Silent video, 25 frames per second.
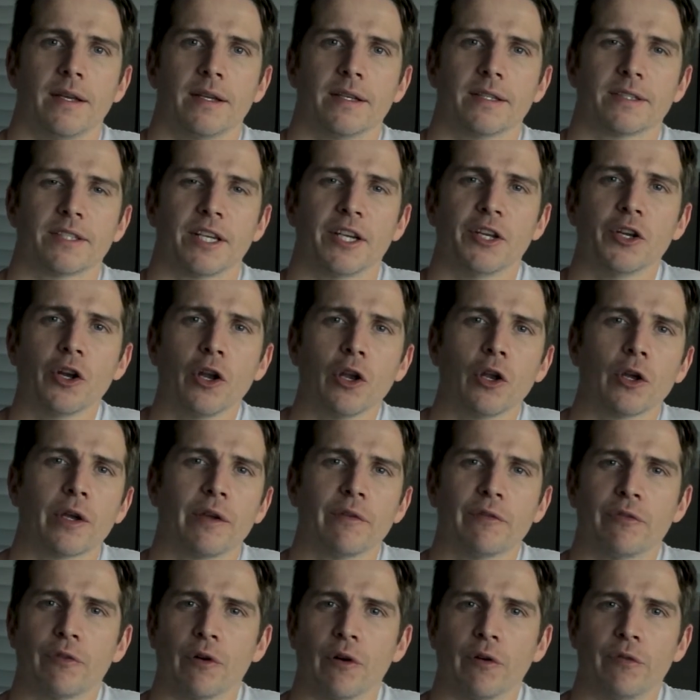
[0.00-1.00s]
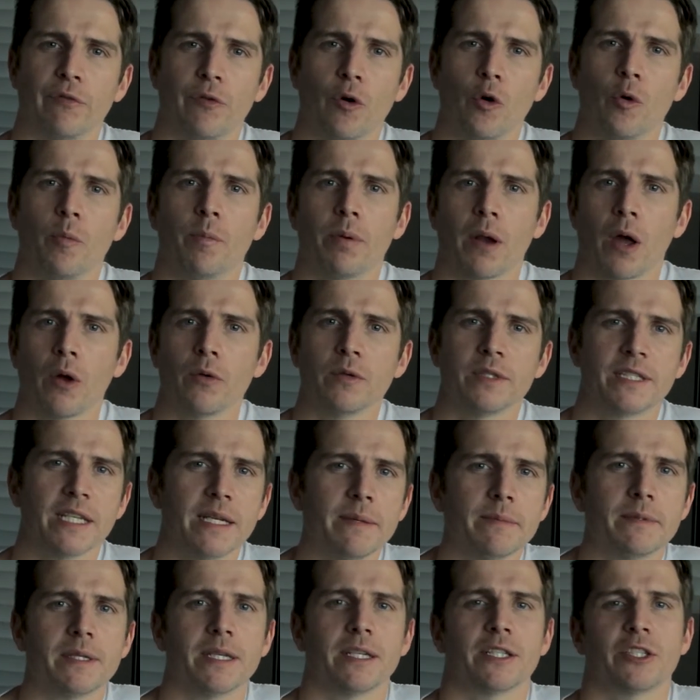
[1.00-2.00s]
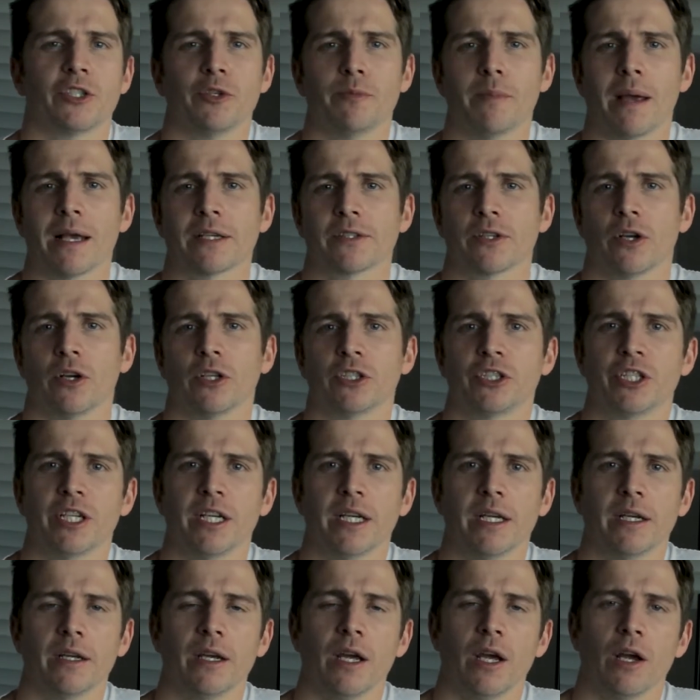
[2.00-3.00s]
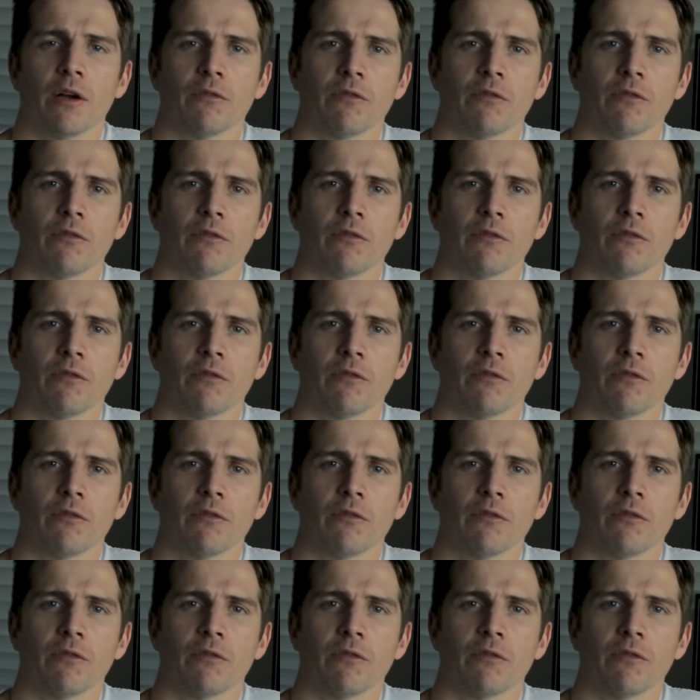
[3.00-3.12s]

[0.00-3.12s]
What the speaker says: So you're not looking for a full-blown deep tissue massage here,